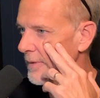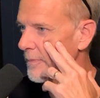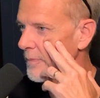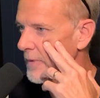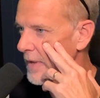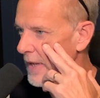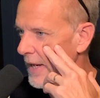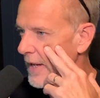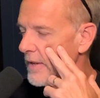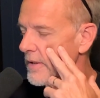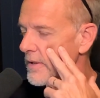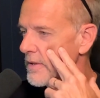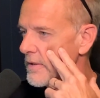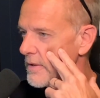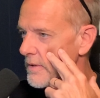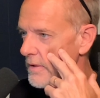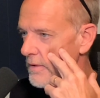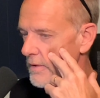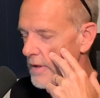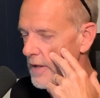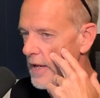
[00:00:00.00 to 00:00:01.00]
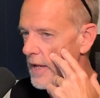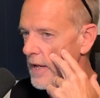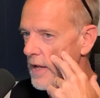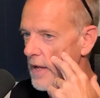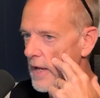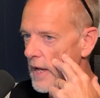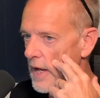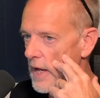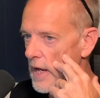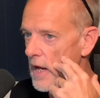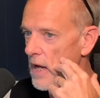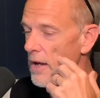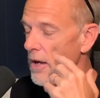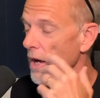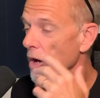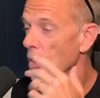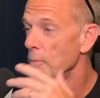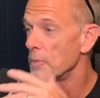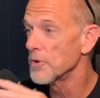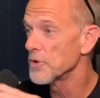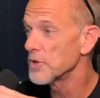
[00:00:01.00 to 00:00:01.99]
left. Yes, uh, I, I
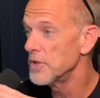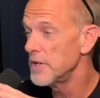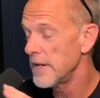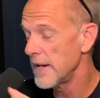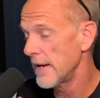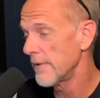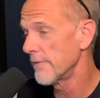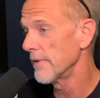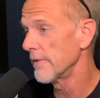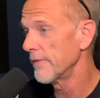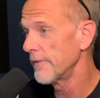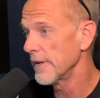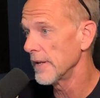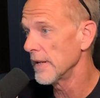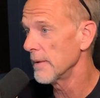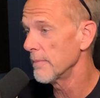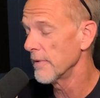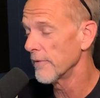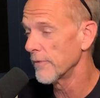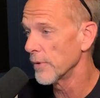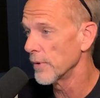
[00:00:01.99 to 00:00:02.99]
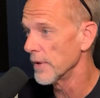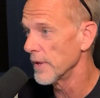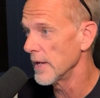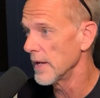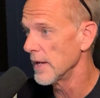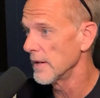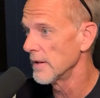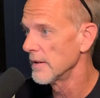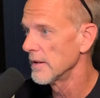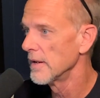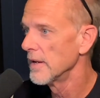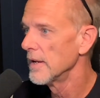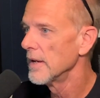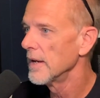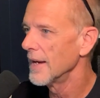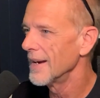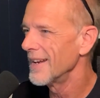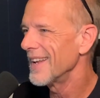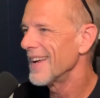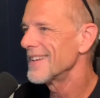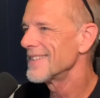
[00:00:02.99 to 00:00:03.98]
almost never feel it before then
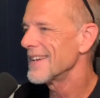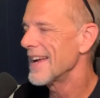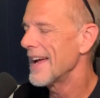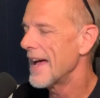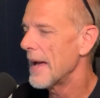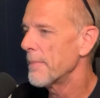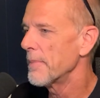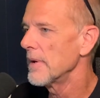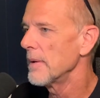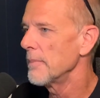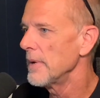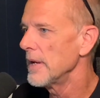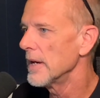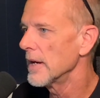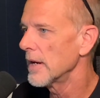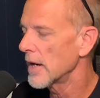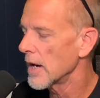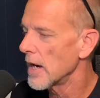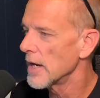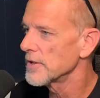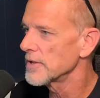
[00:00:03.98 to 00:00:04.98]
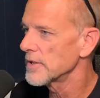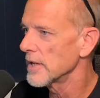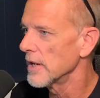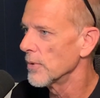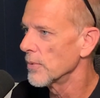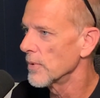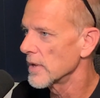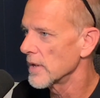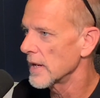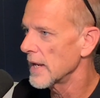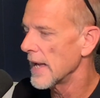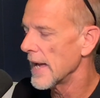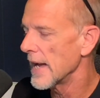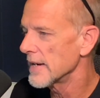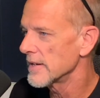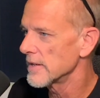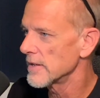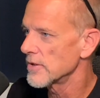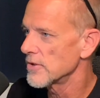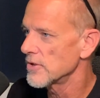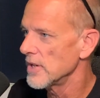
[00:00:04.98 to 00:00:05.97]
unless I happen to be at Costco where the
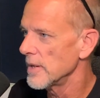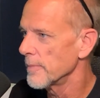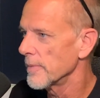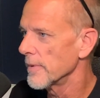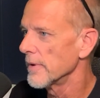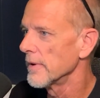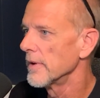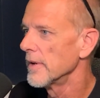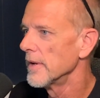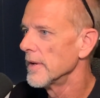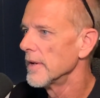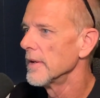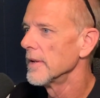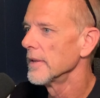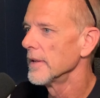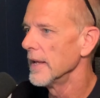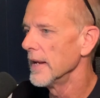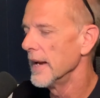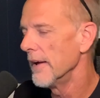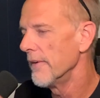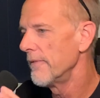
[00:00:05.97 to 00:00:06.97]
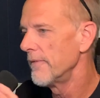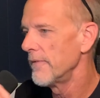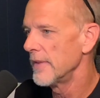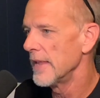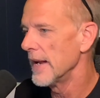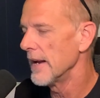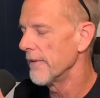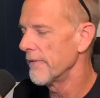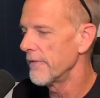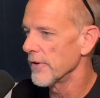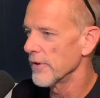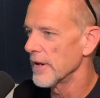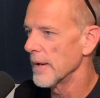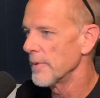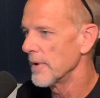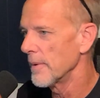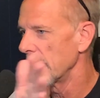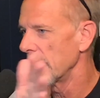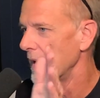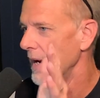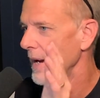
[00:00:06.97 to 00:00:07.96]
gas is cheaper. Then I then I fill it up
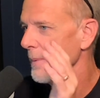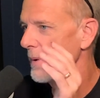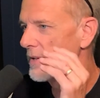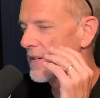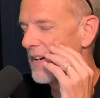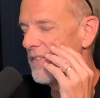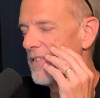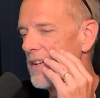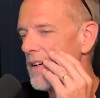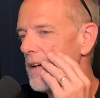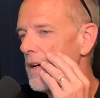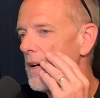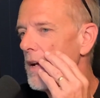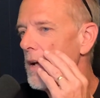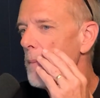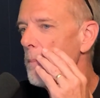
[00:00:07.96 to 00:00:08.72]
no matter how much I have in there.